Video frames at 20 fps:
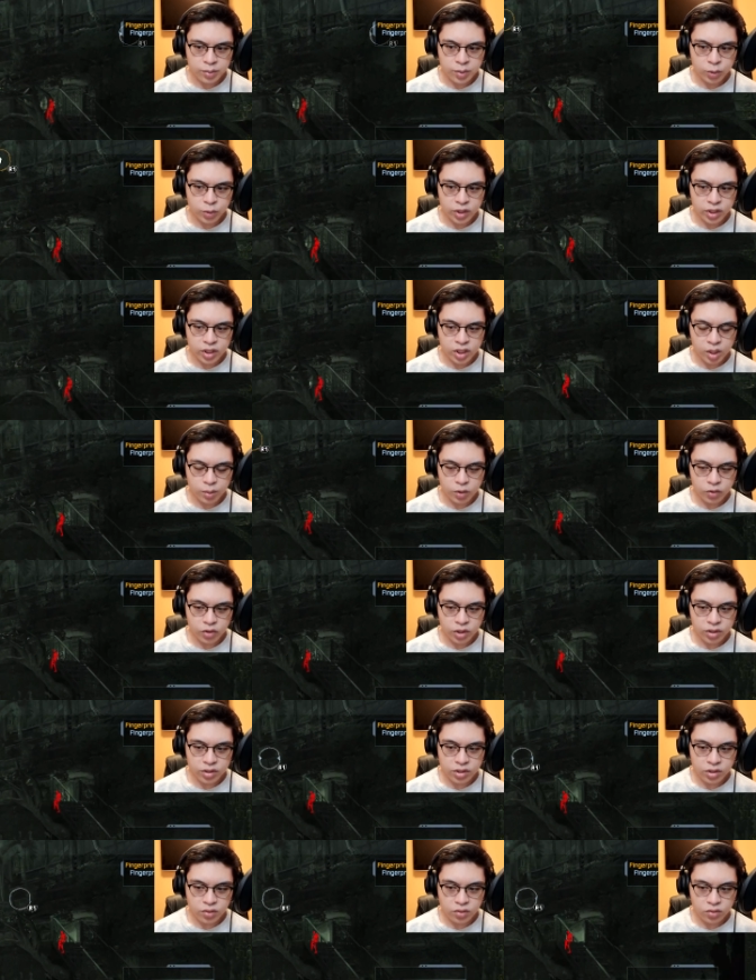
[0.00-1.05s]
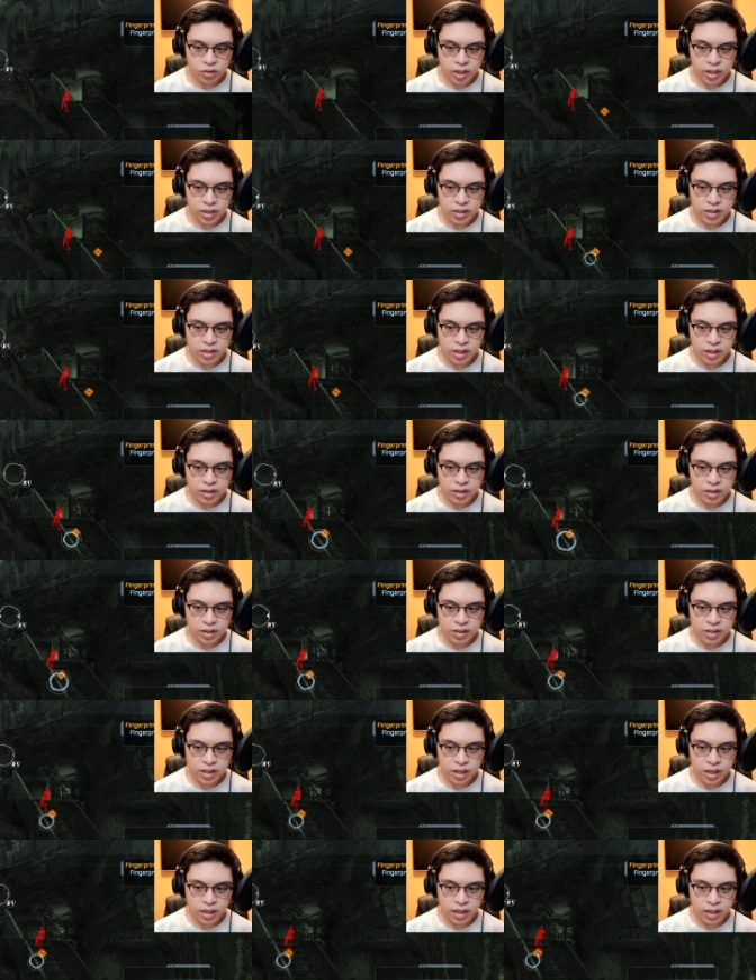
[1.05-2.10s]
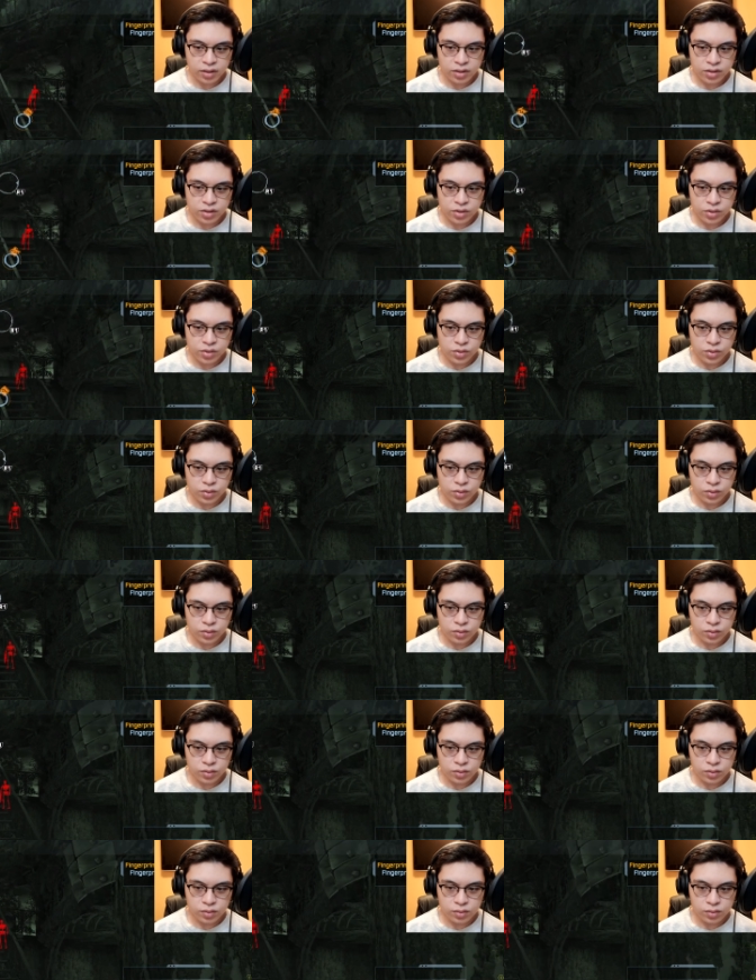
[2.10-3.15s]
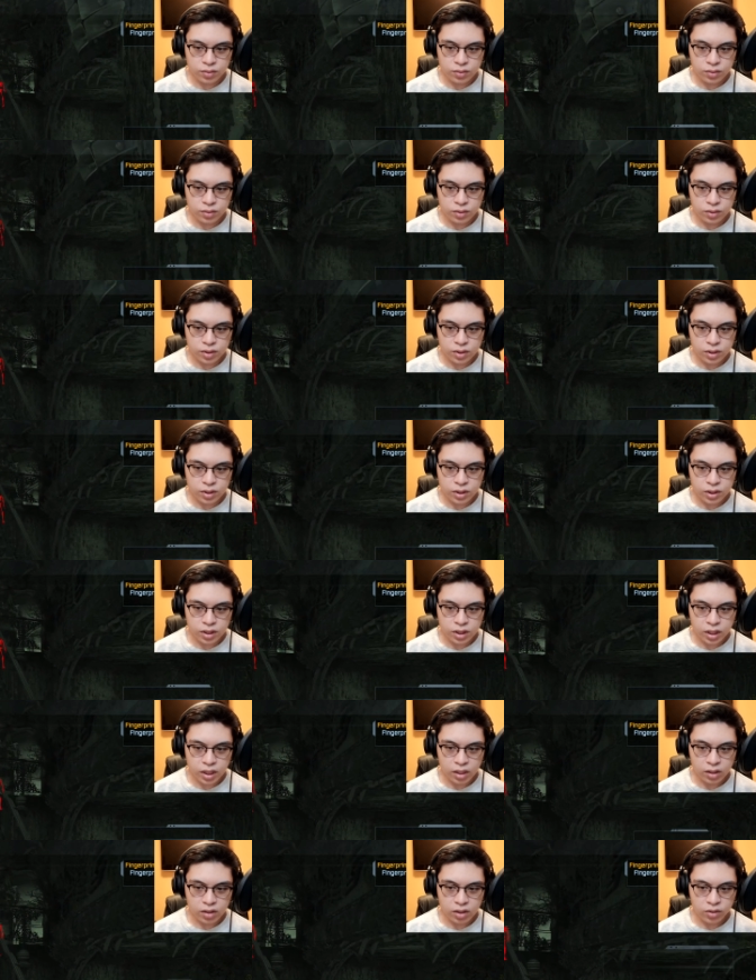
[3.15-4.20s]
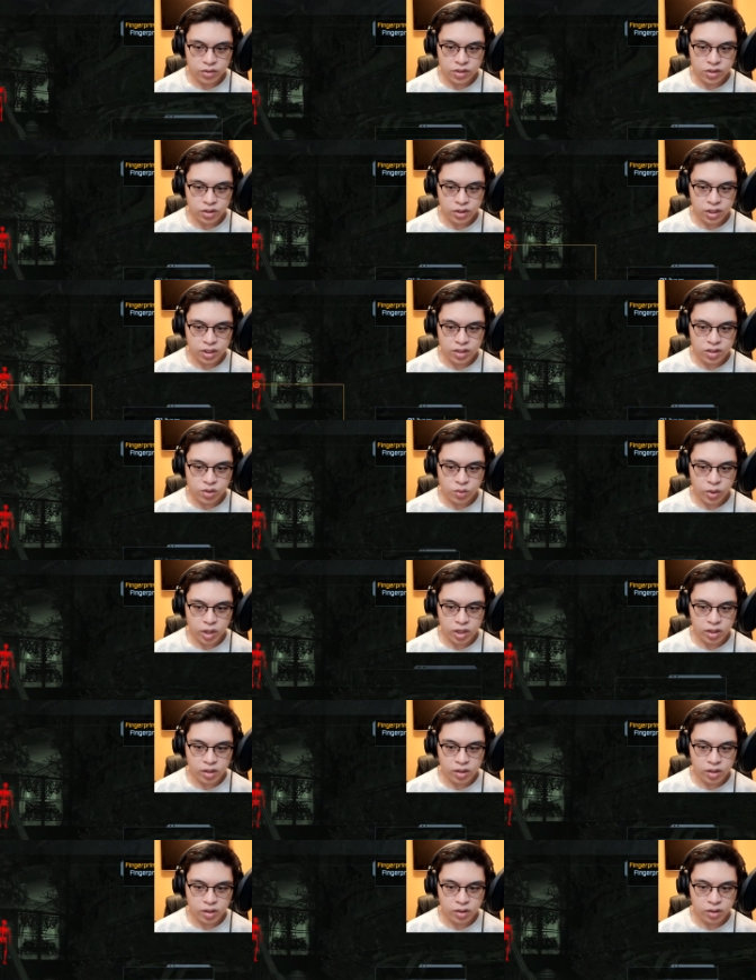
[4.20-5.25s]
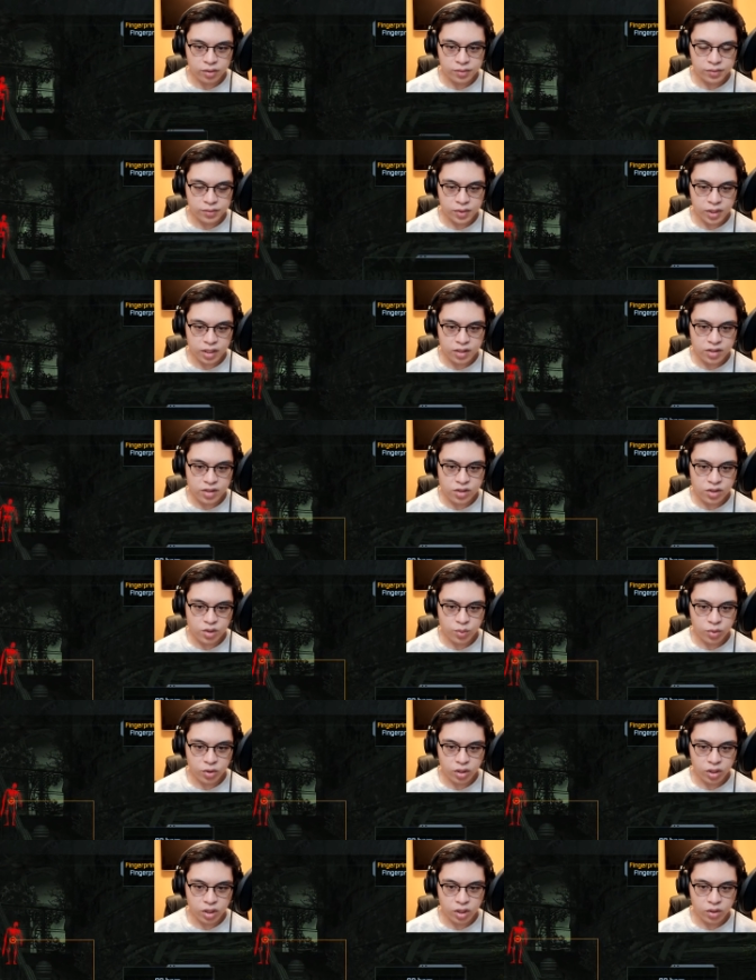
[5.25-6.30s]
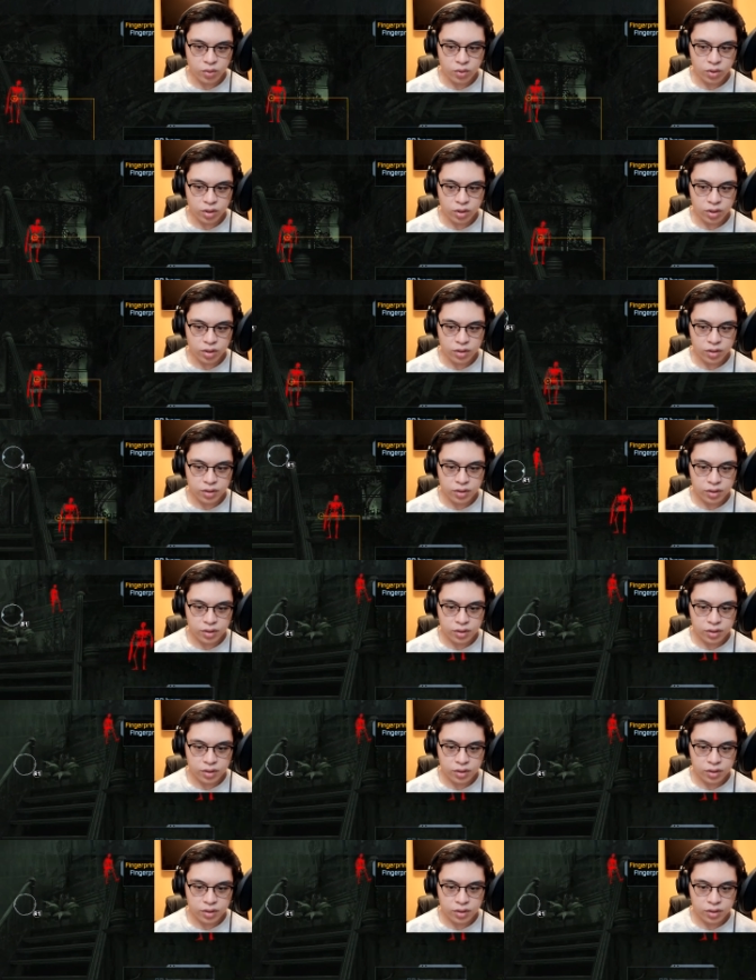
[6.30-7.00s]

Maybe we can come over here to the right and take this guy out too. I don't know. He's looking this way though. That's super awkward.